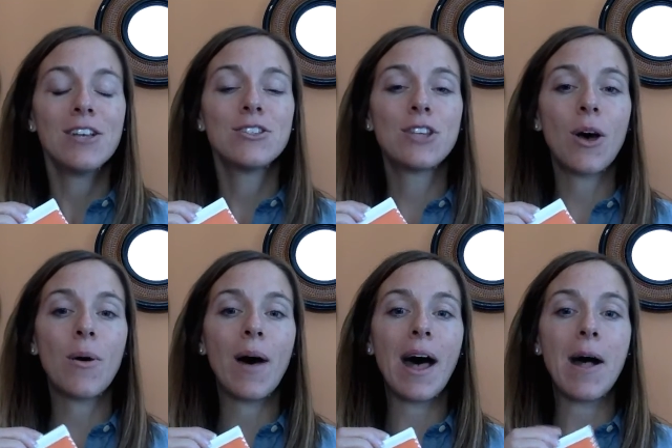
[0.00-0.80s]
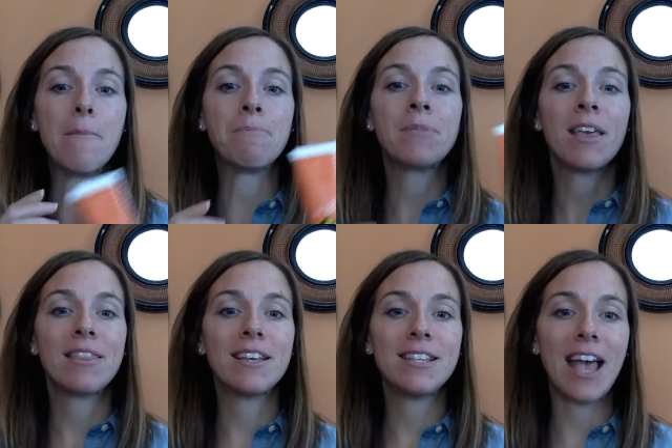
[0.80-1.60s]
So
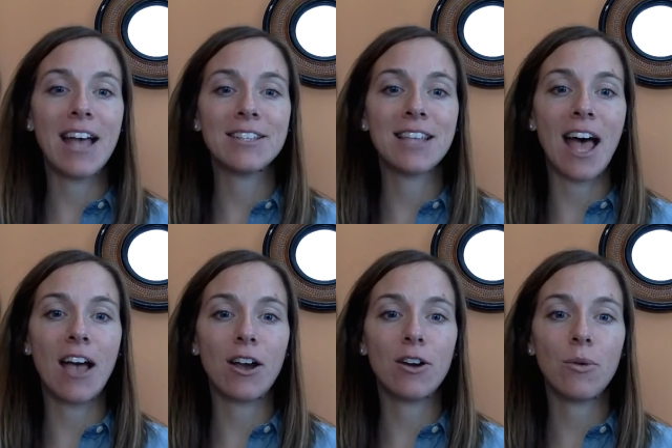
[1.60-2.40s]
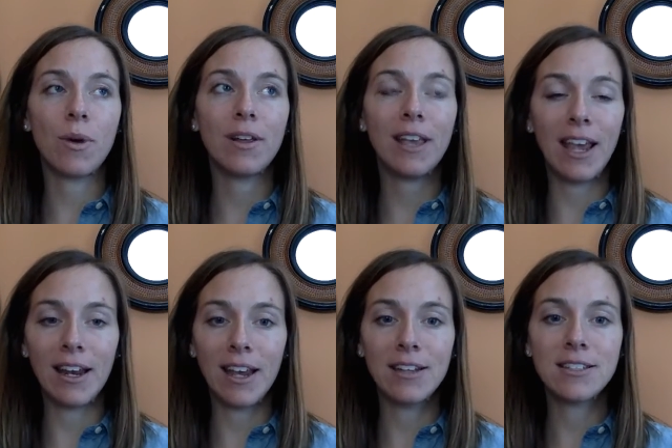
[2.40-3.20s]
this has the On Guard oil
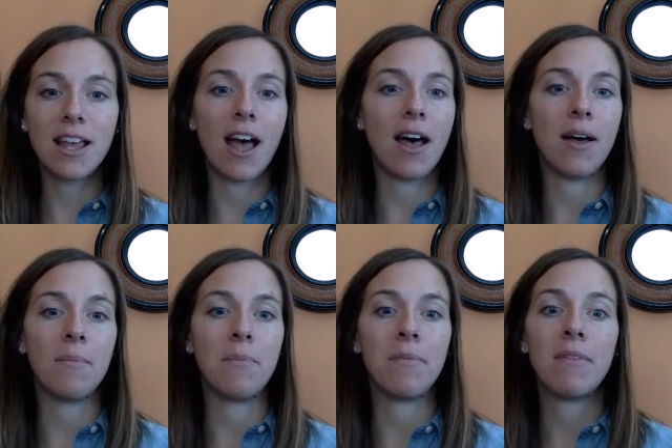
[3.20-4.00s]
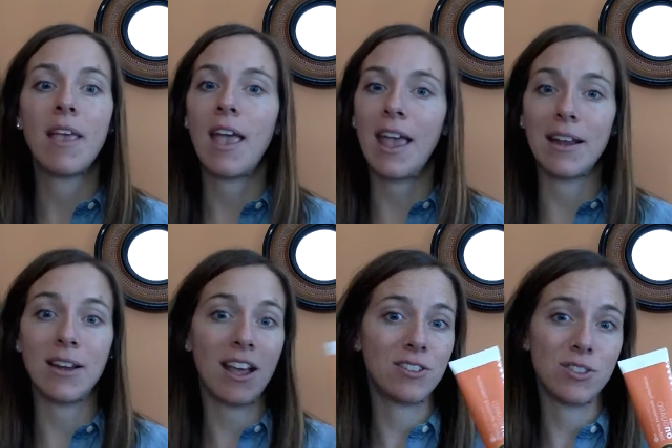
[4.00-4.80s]
in it.
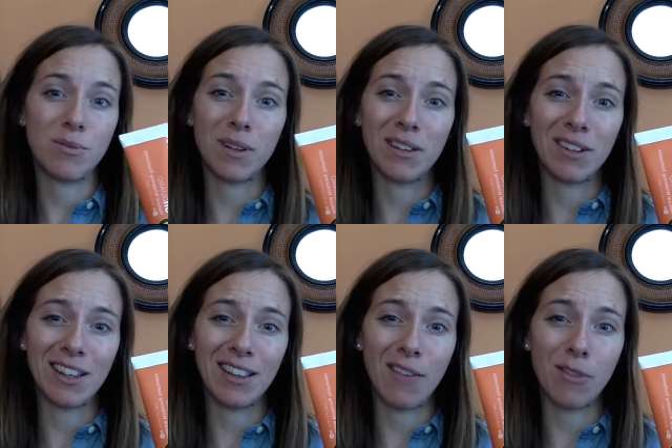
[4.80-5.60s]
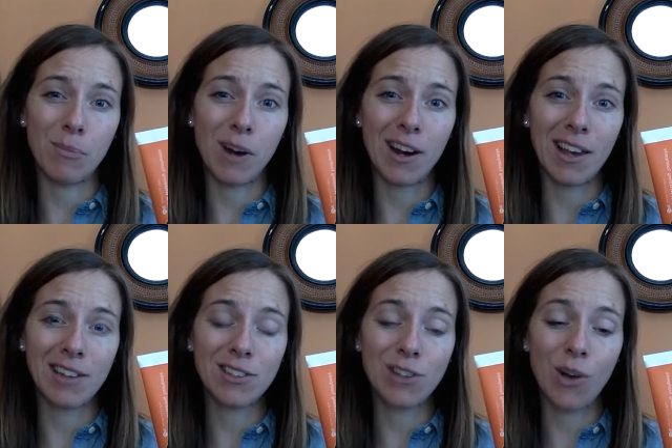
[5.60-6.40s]
And I just really, really love the
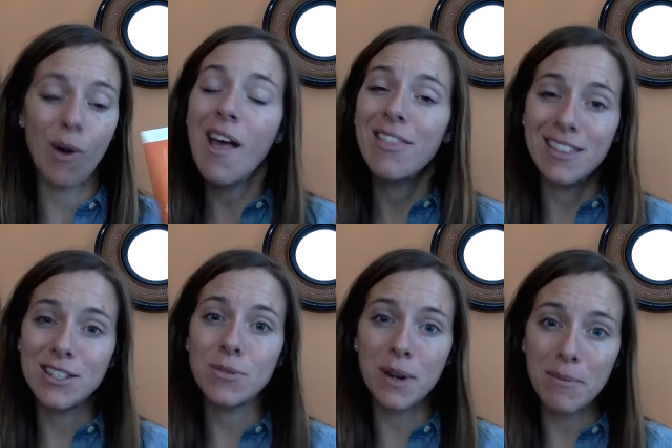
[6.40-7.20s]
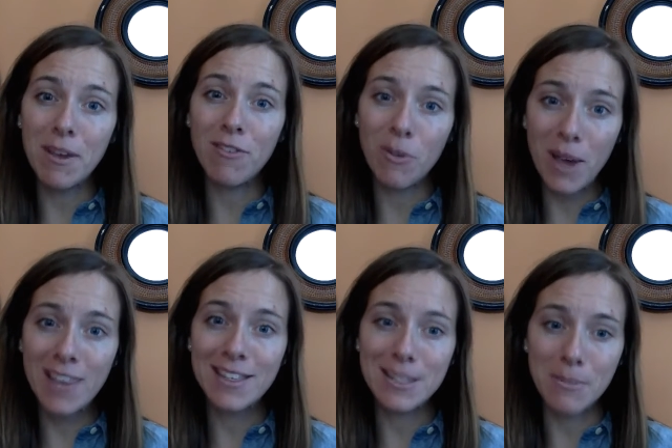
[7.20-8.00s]
product. So this is what I'm giving
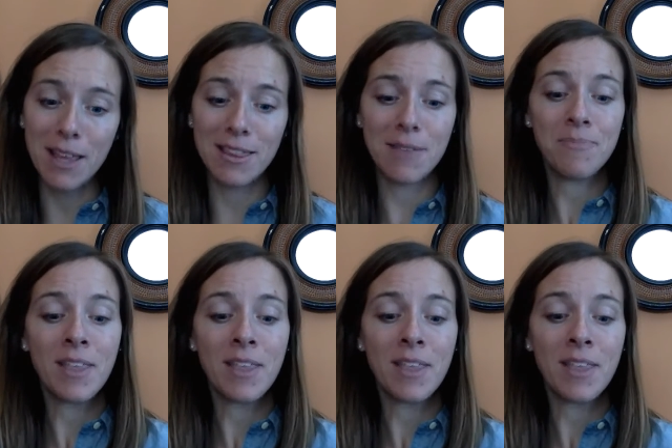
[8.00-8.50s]
away this month.